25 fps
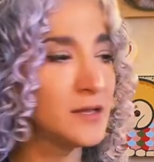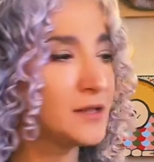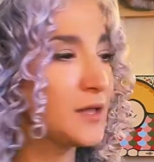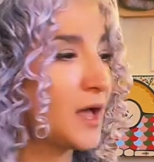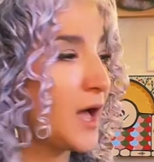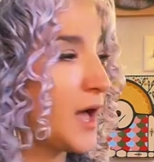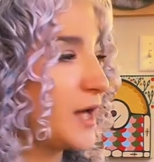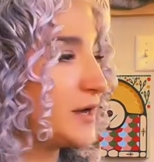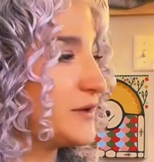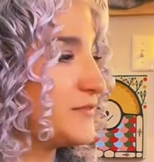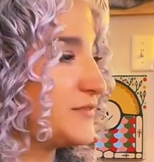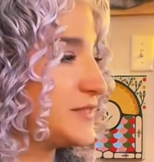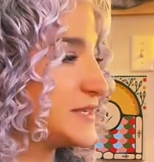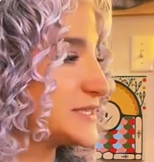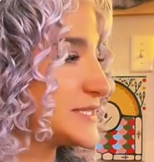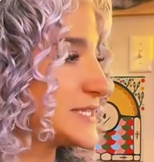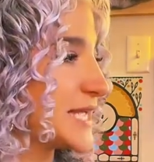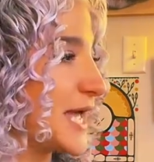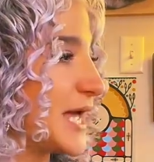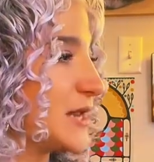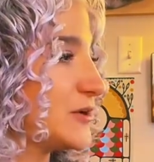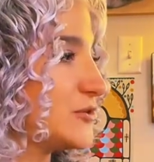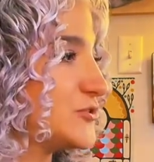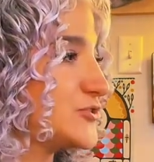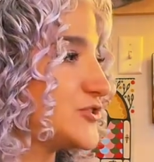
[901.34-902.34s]
a lot of
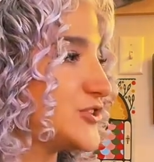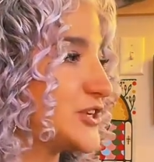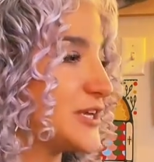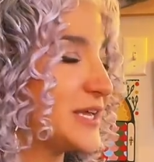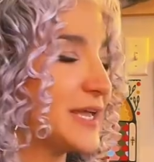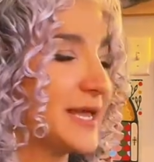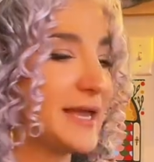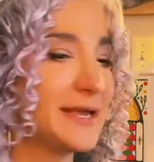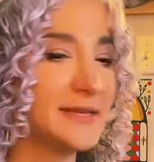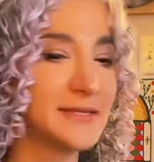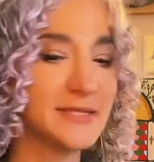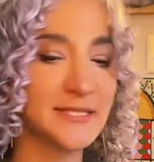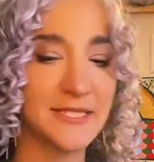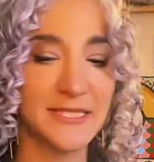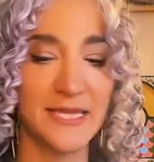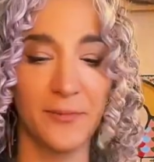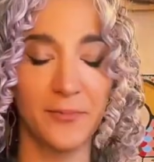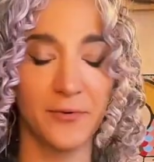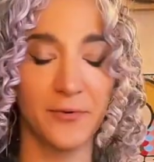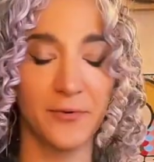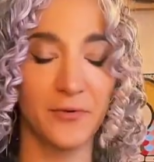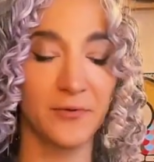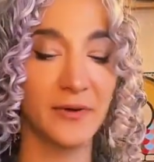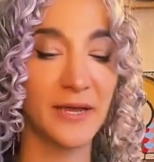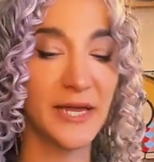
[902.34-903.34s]
this energy in
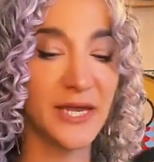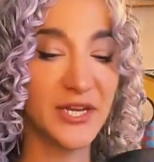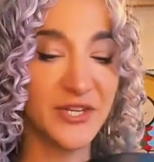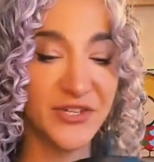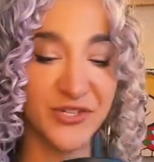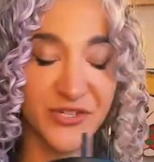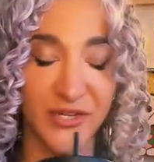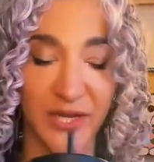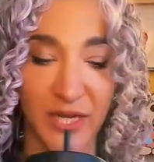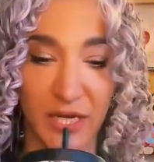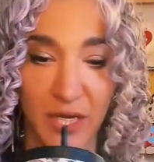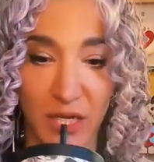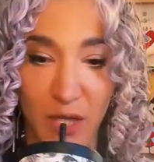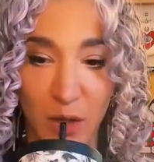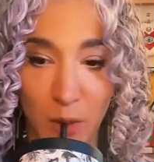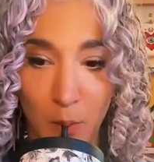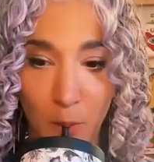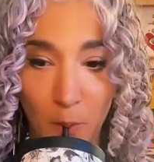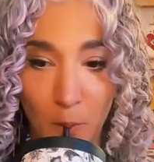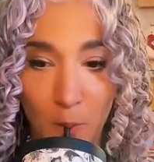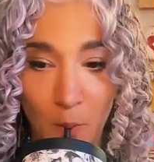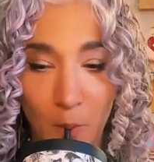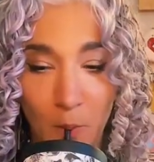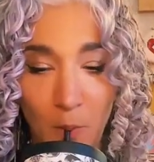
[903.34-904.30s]
separation,